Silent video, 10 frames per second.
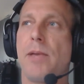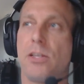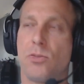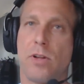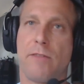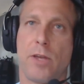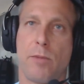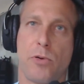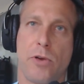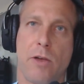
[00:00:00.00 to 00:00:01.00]
is one of their
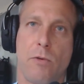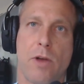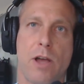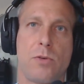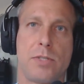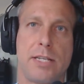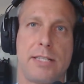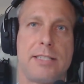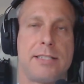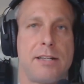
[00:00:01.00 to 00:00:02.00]

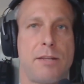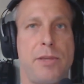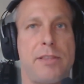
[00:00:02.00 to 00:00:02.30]
prerequisites is going to be